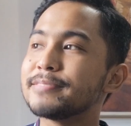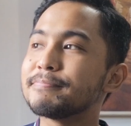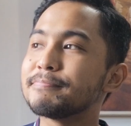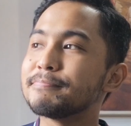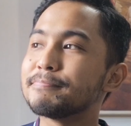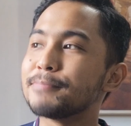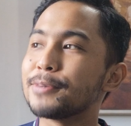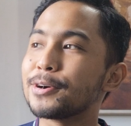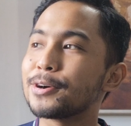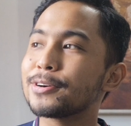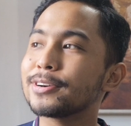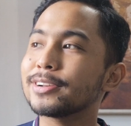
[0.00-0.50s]

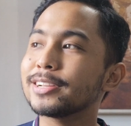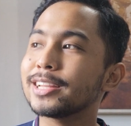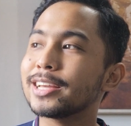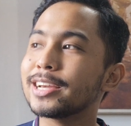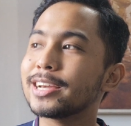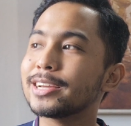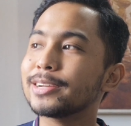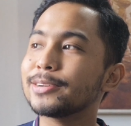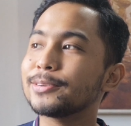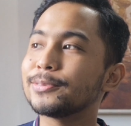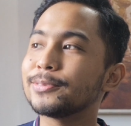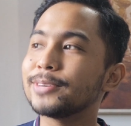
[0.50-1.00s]
More
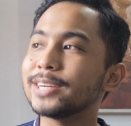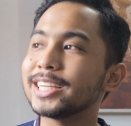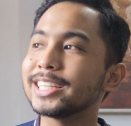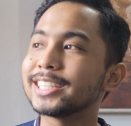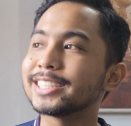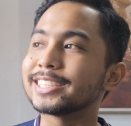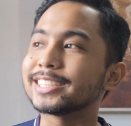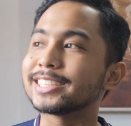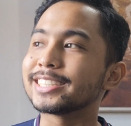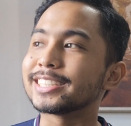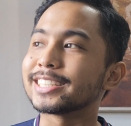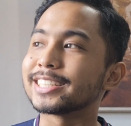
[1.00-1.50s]
like
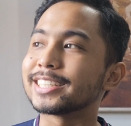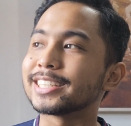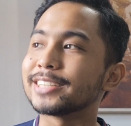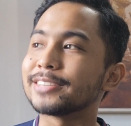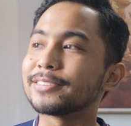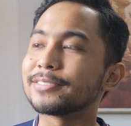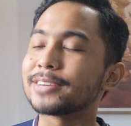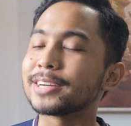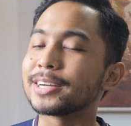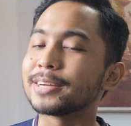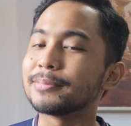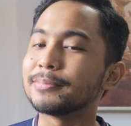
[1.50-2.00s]
wasted,
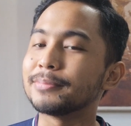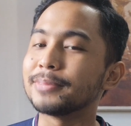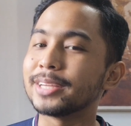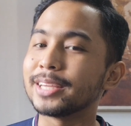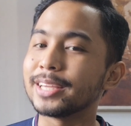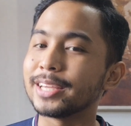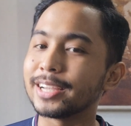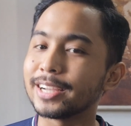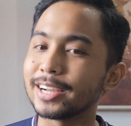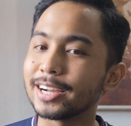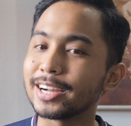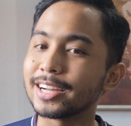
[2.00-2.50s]
if I'm
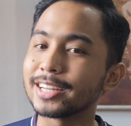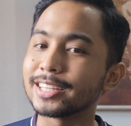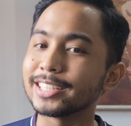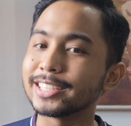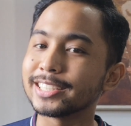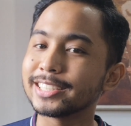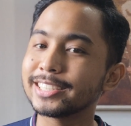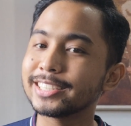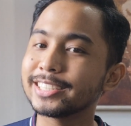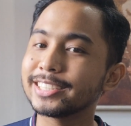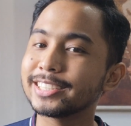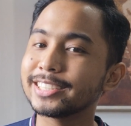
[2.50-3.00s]
being
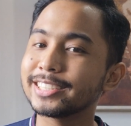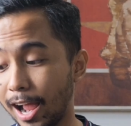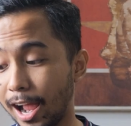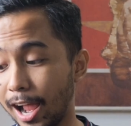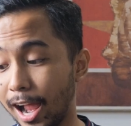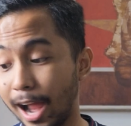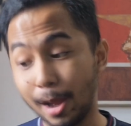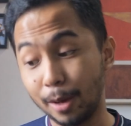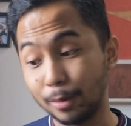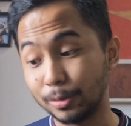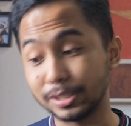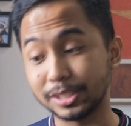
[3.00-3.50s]
honest.
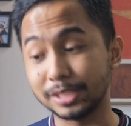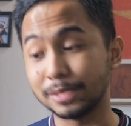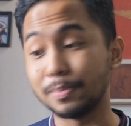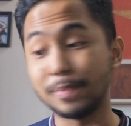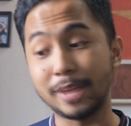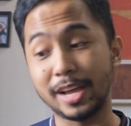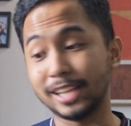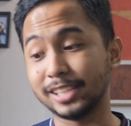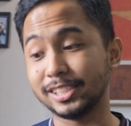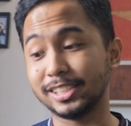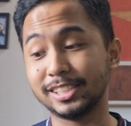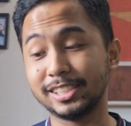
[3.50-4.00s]
I was a
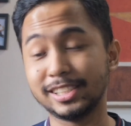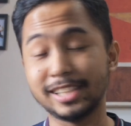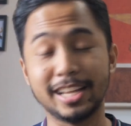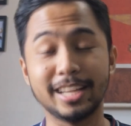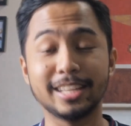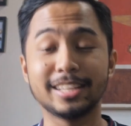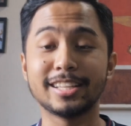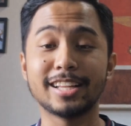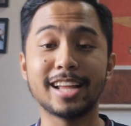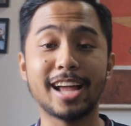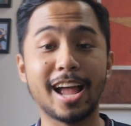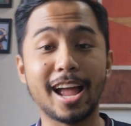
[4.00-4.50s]
mess,
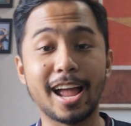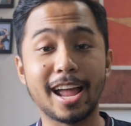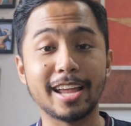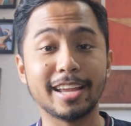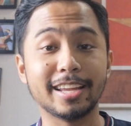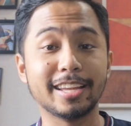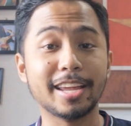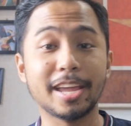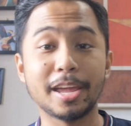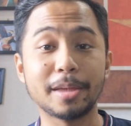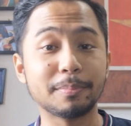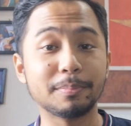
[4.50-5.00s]
and I
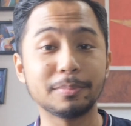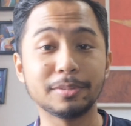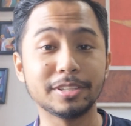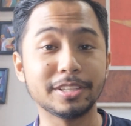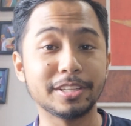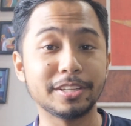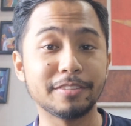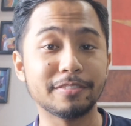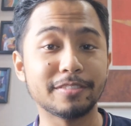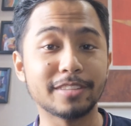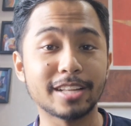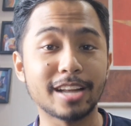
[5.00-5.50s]
can't
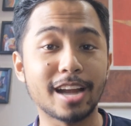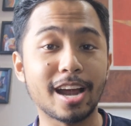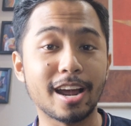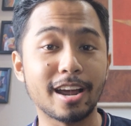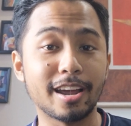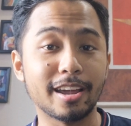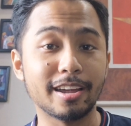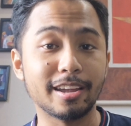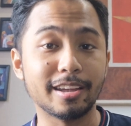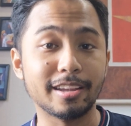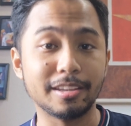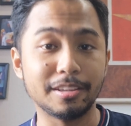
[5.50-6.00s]
believe that
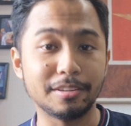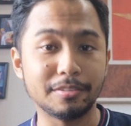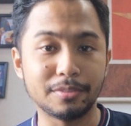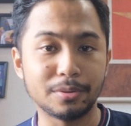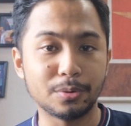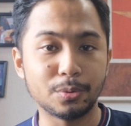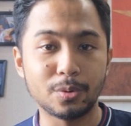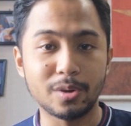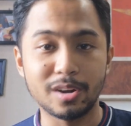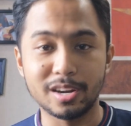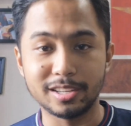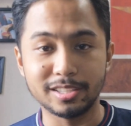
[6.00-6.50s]
I
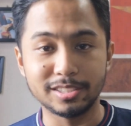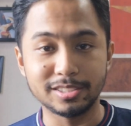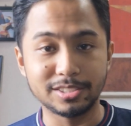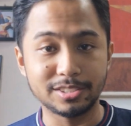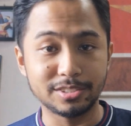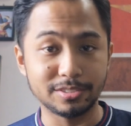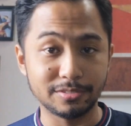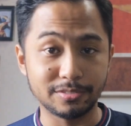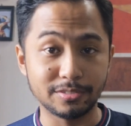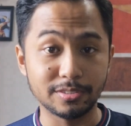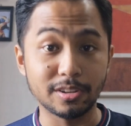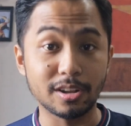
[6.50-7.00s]
even wanted
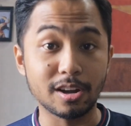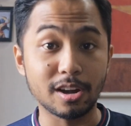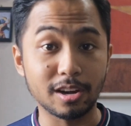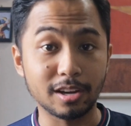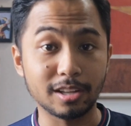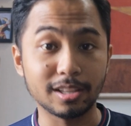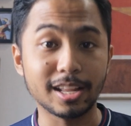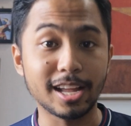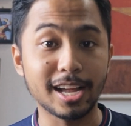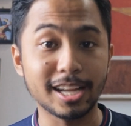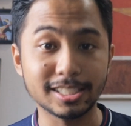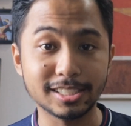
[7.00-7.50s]
to
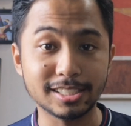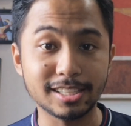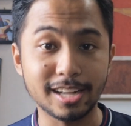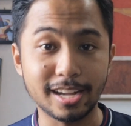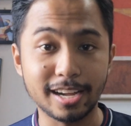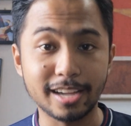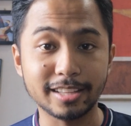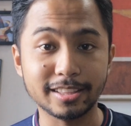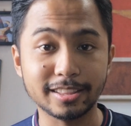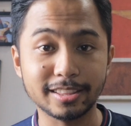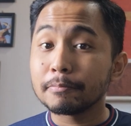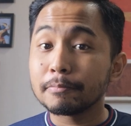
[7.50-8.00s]
vlog last
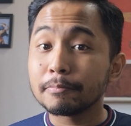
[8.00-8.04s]
night.